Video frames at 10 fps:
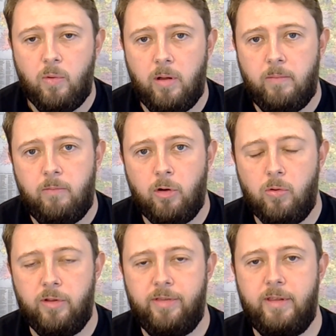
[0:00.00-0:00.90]
We're
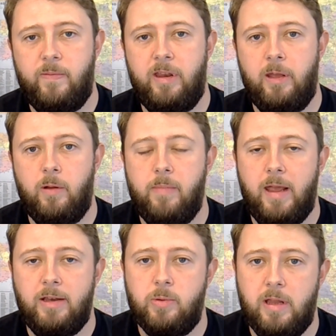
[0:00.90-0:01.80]
recording this video in
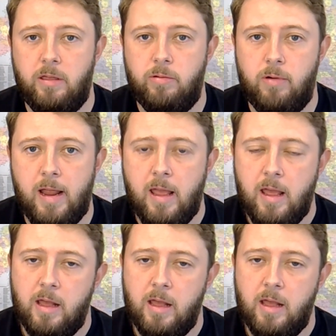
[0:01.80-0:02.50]
May 23.